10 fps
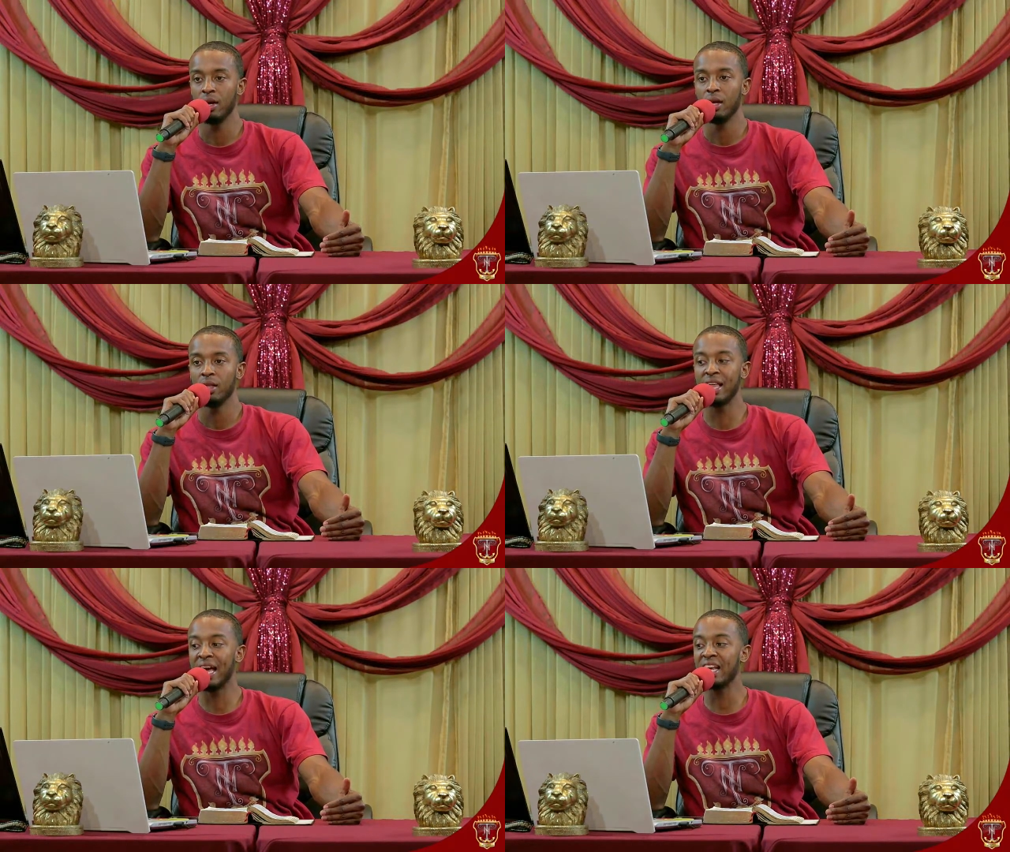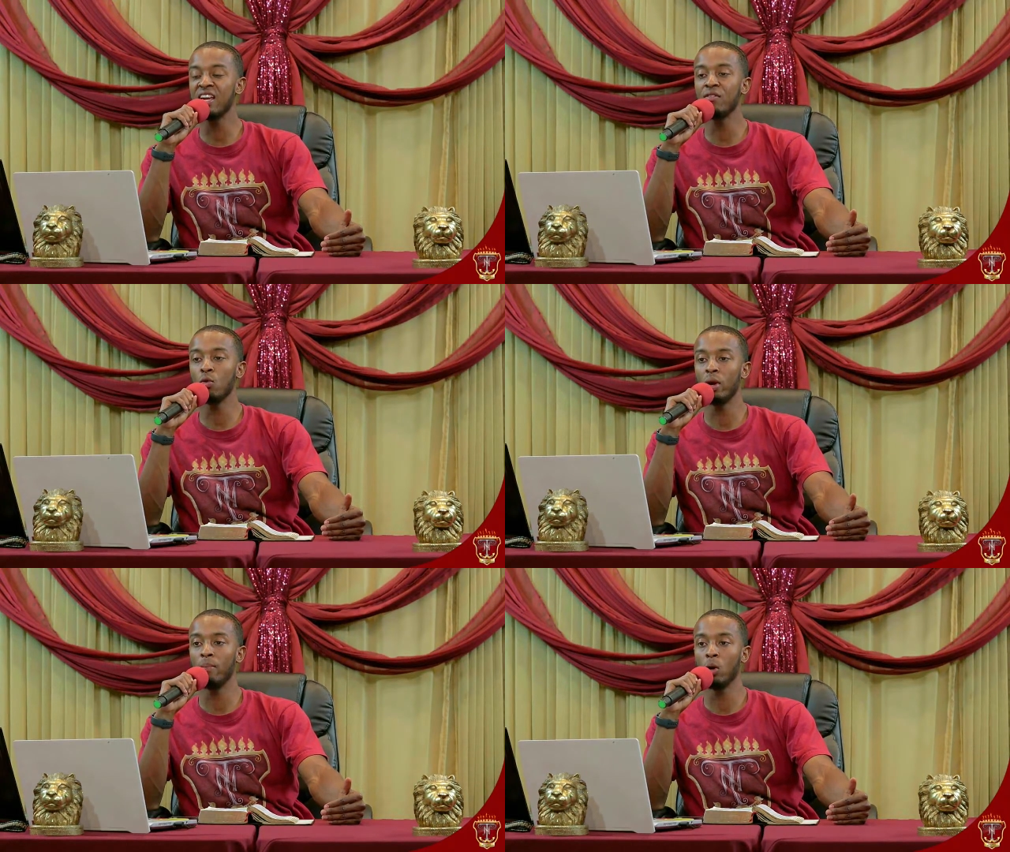that even
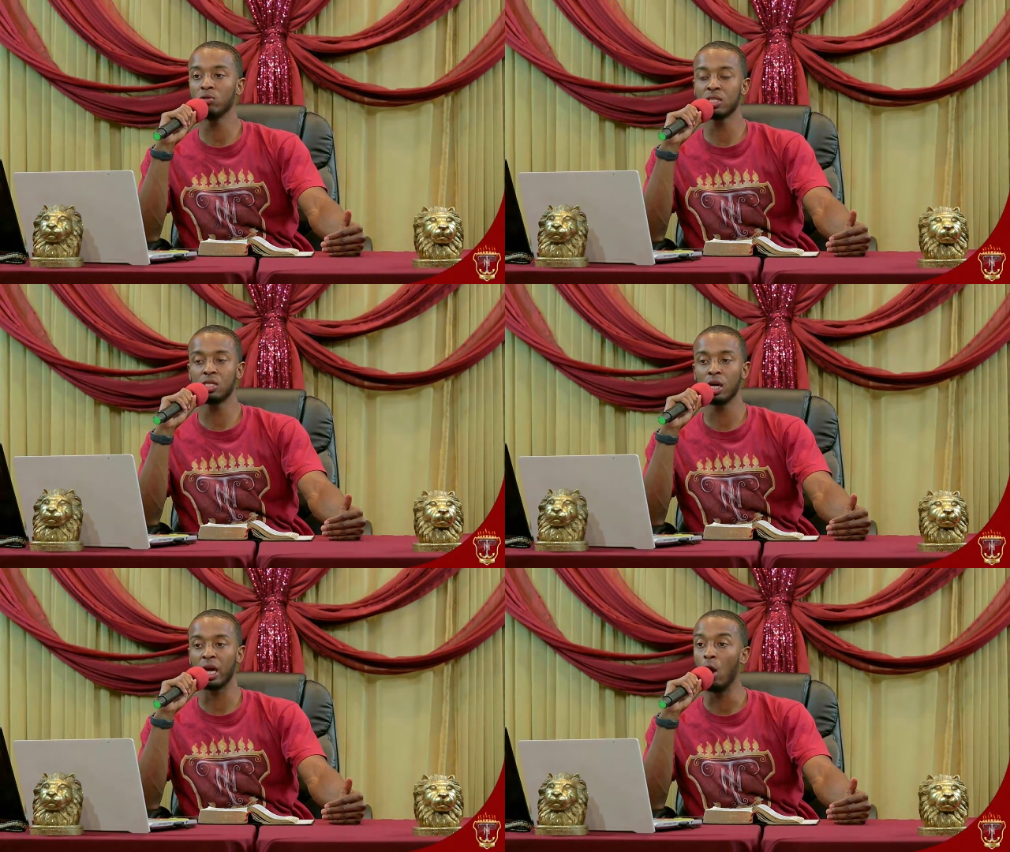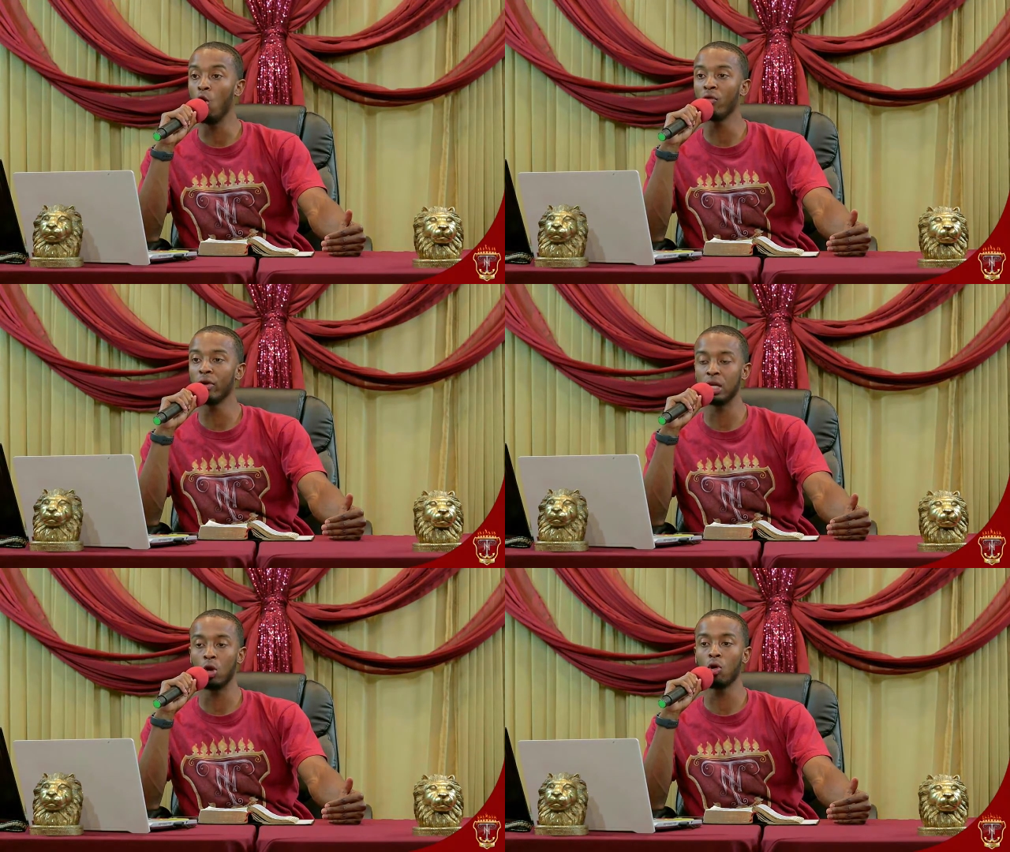when Moses took it over and
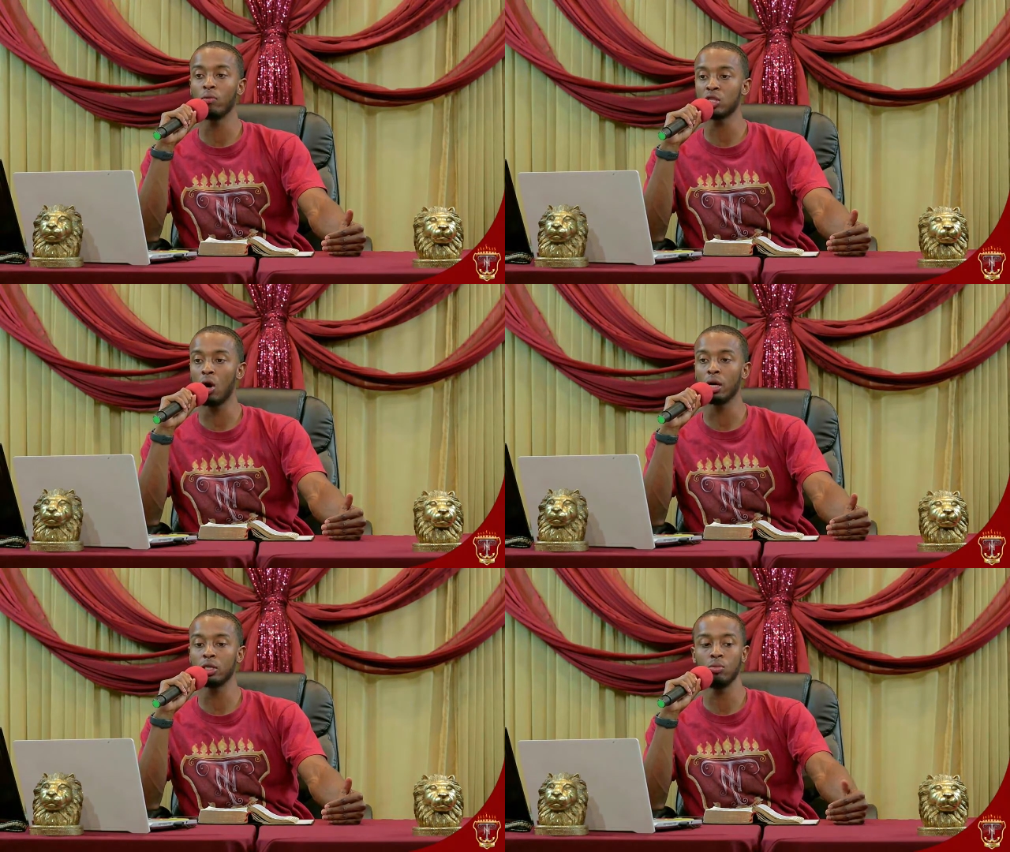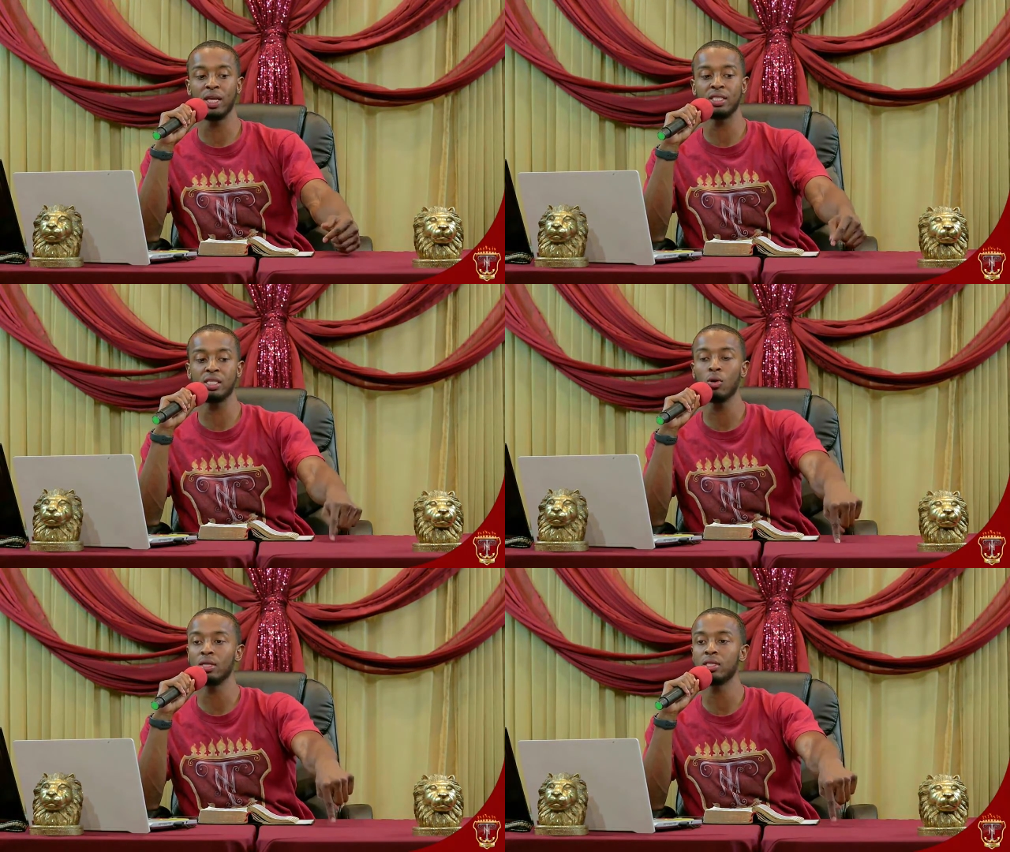the Lord was talking to him, they still
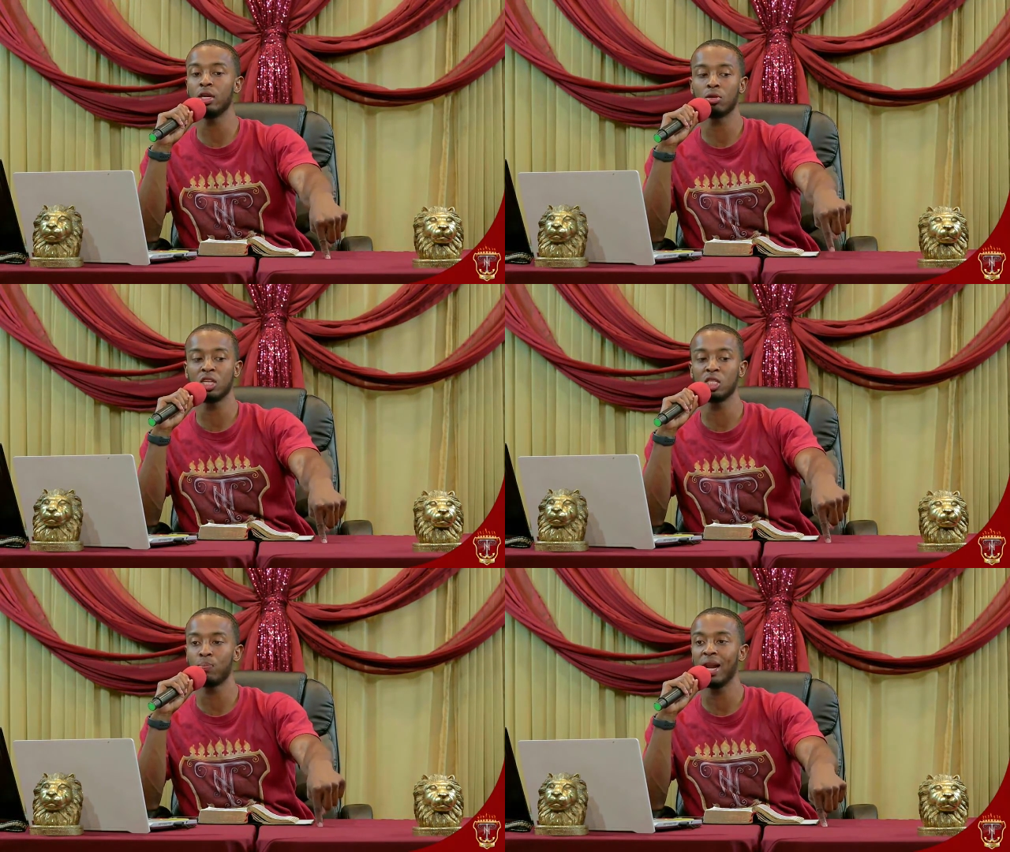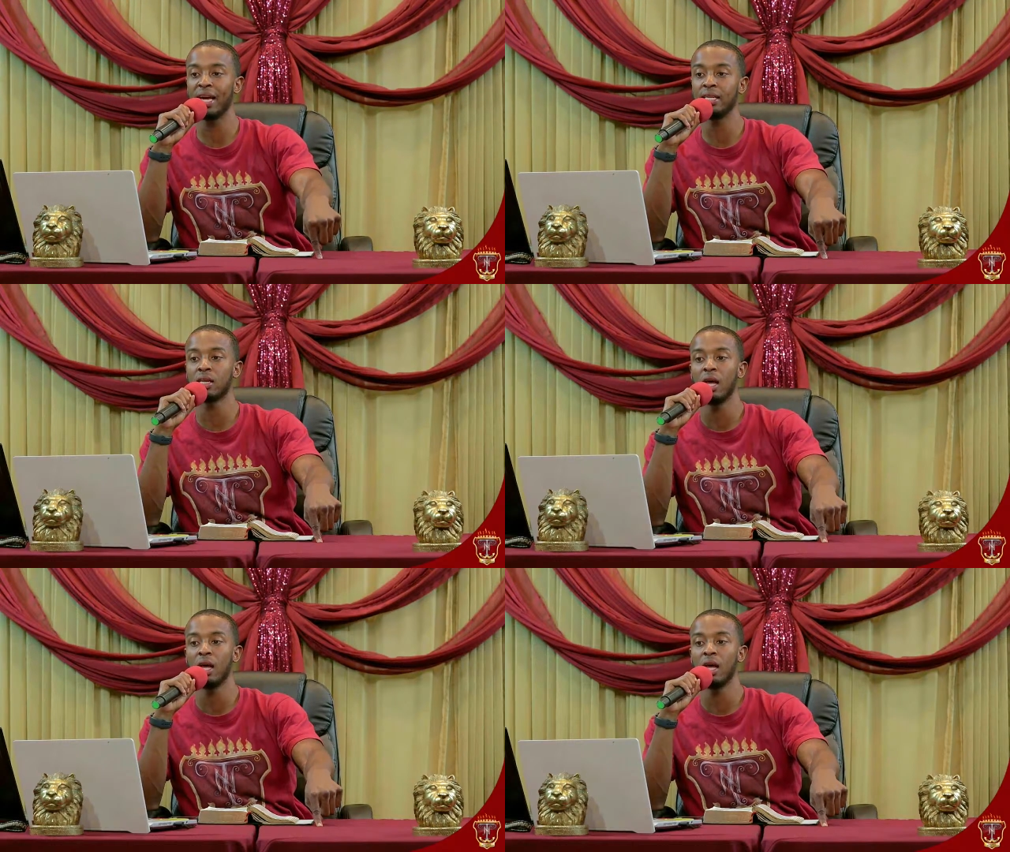considered this place